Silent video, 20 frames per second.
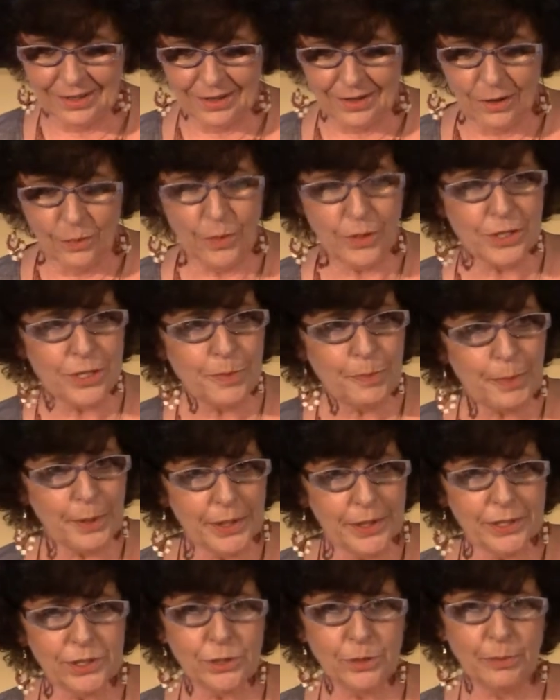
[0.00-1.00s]
We're
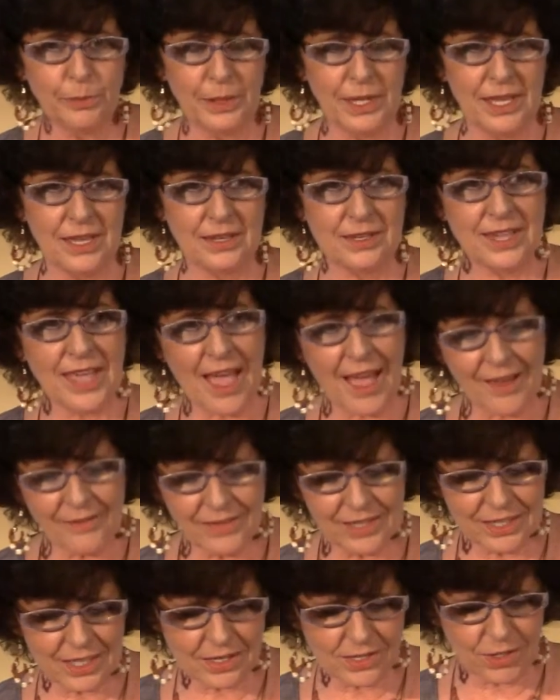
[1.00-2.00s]
spiritual beings
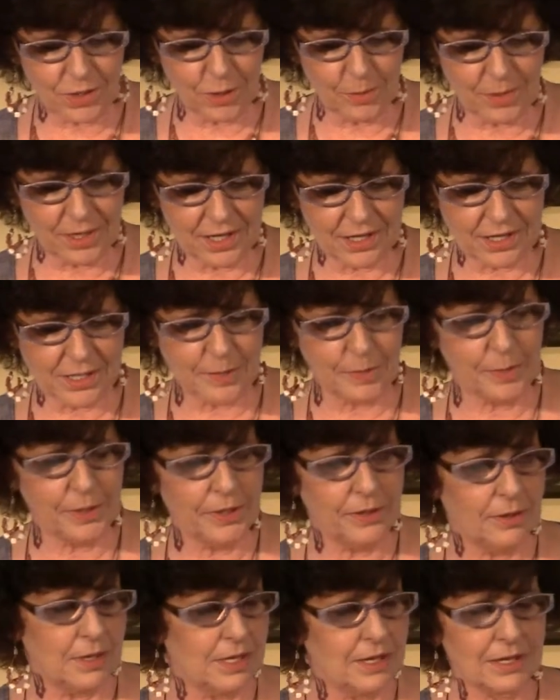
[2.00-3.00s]
having this human
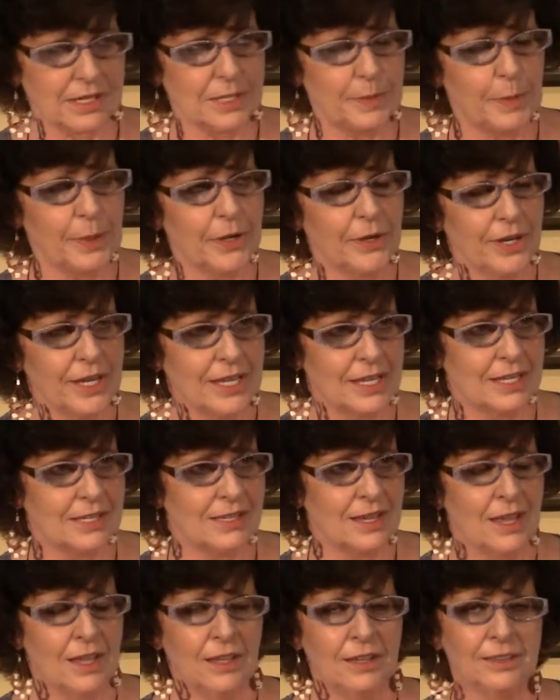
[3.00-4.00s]

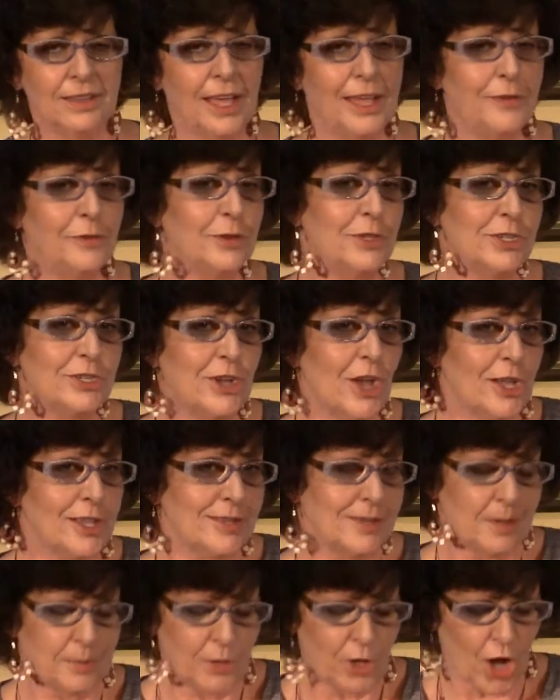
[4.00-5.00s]
experience. Life is not
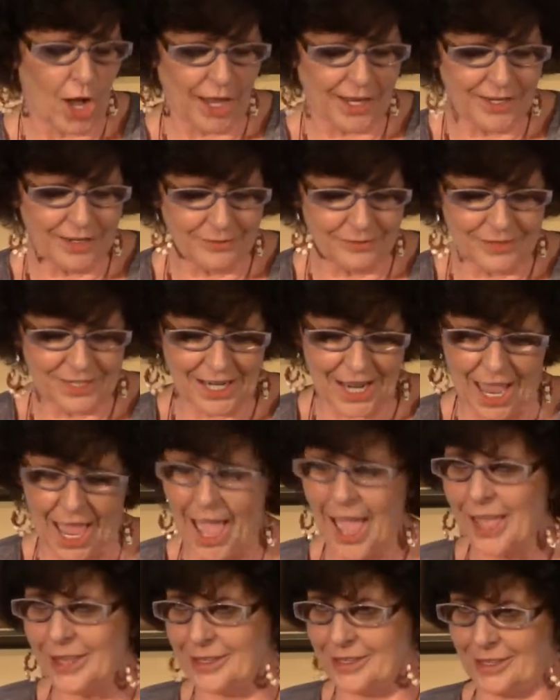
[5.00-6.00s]
some kind of
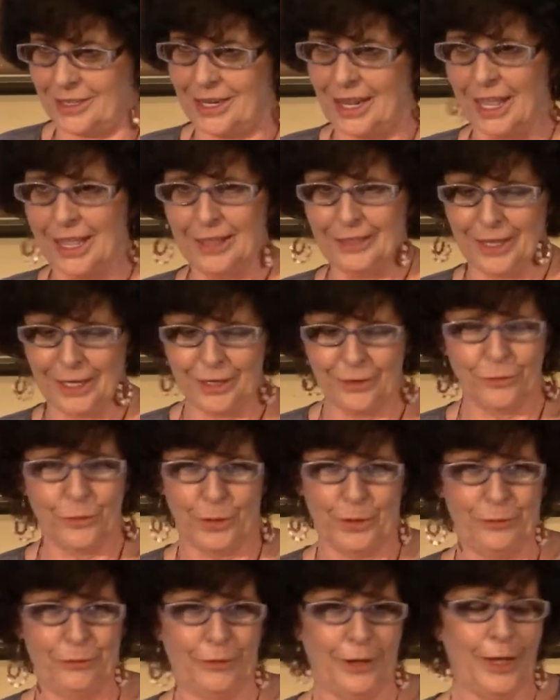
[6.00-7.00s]
test that if
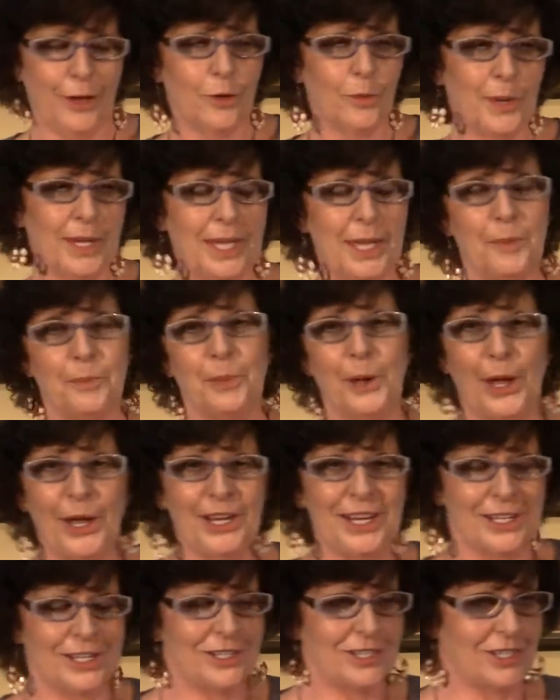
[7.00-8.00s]
we fail, we get
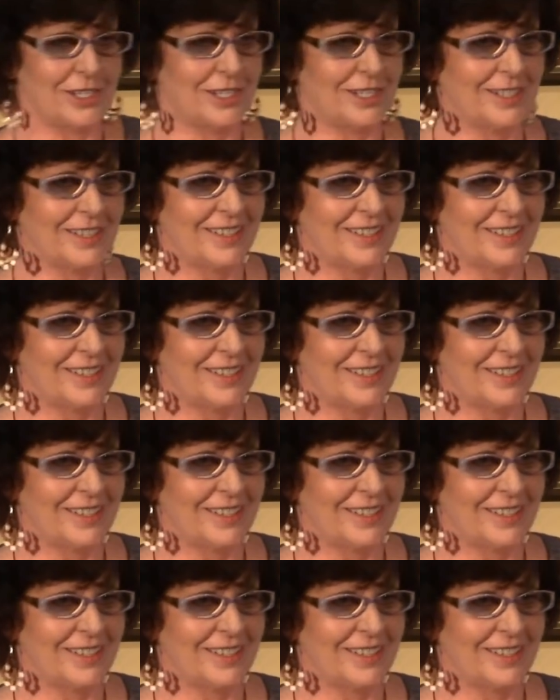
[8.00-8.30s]
punished.